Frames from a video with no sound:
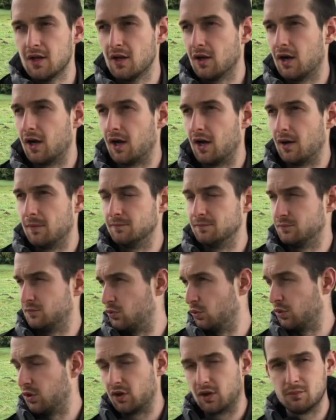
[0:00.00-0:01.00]
to
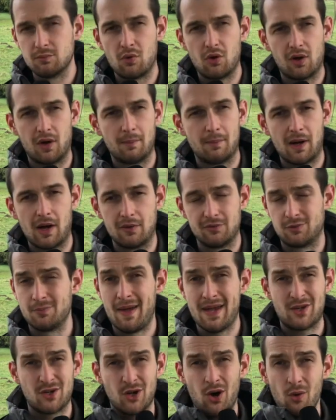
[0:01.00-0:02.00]
learn more to
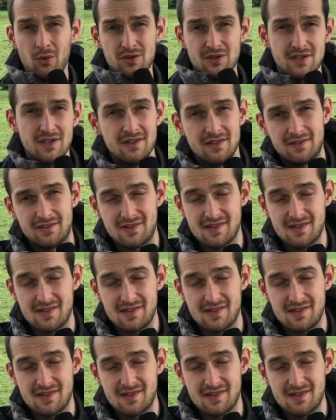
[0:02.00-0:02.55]
make your own yeast.